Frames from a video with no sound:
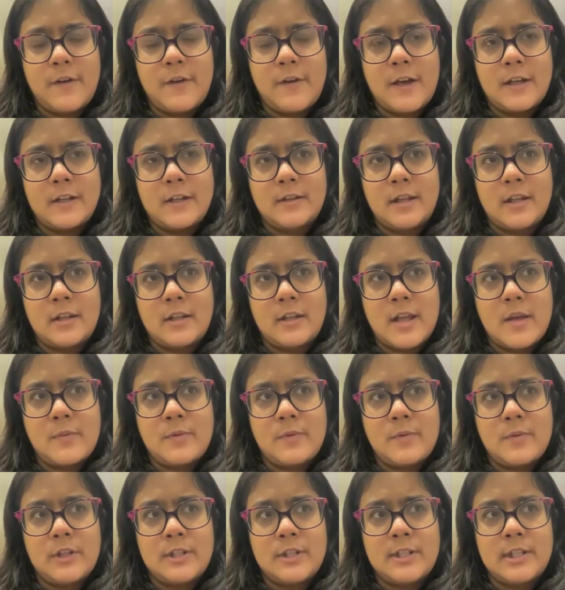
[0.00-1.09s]
I think there
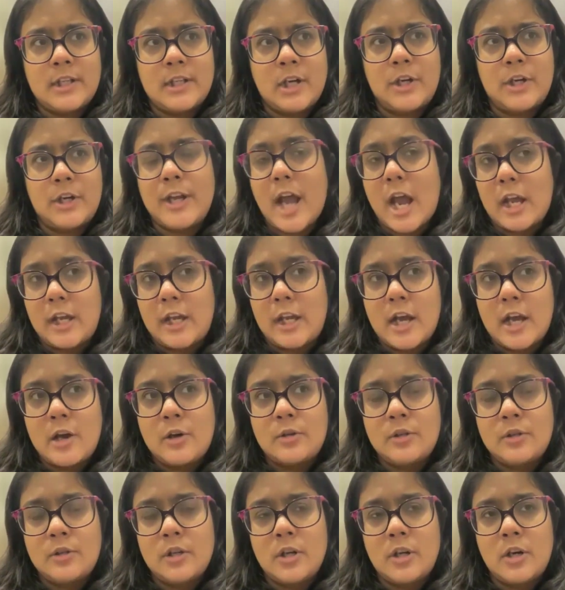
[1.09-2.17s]
was a die
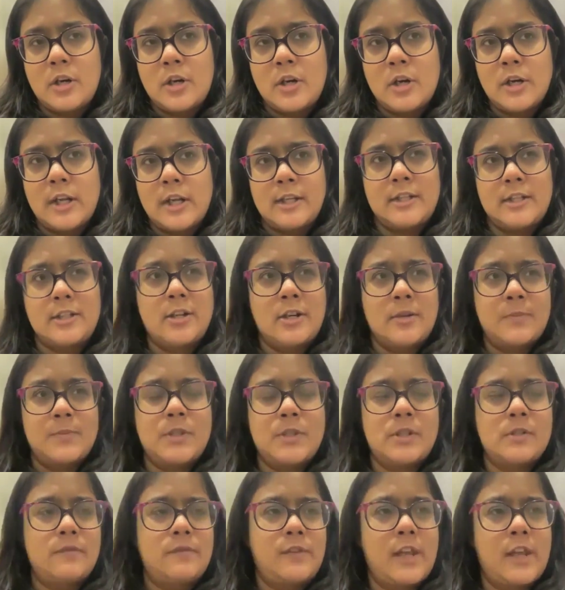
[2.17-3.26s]
down uh, in
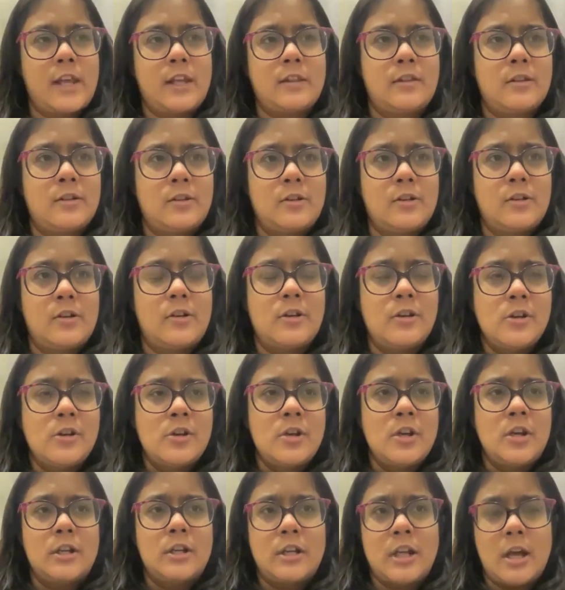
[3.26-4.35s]
terms of like the
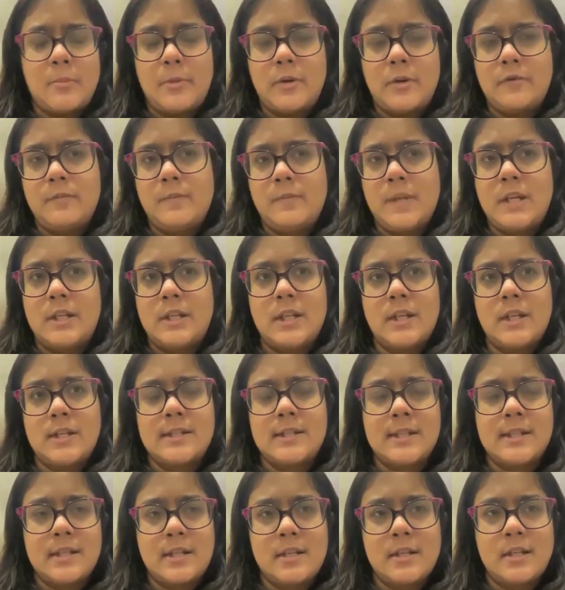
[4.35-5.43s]
number of
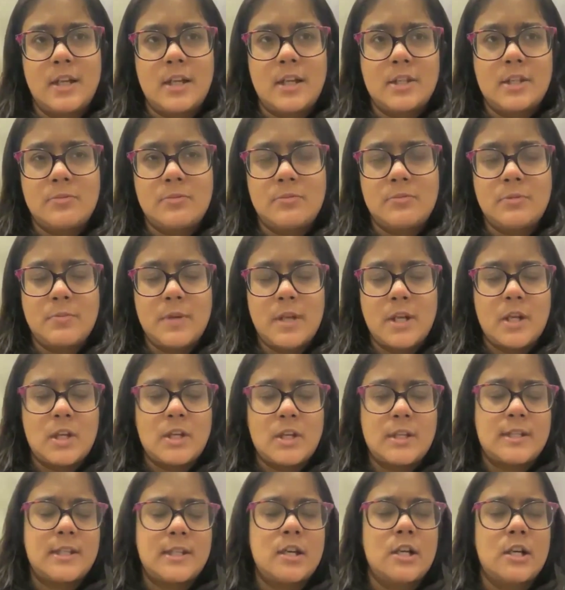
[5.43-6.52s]
meetings and engagement
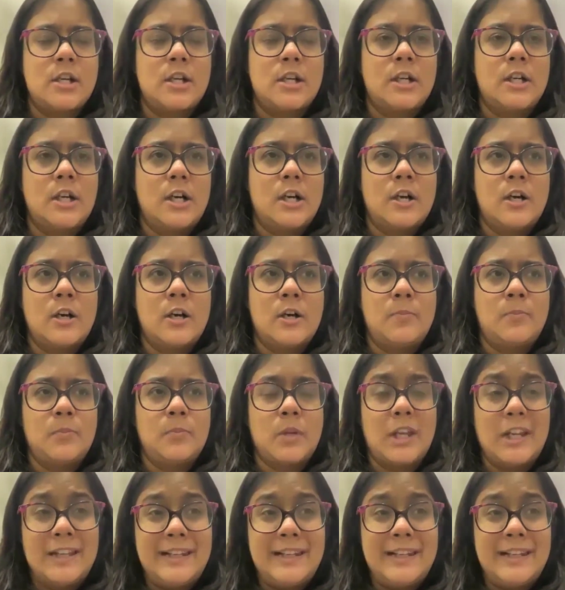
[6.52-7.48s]
because the um,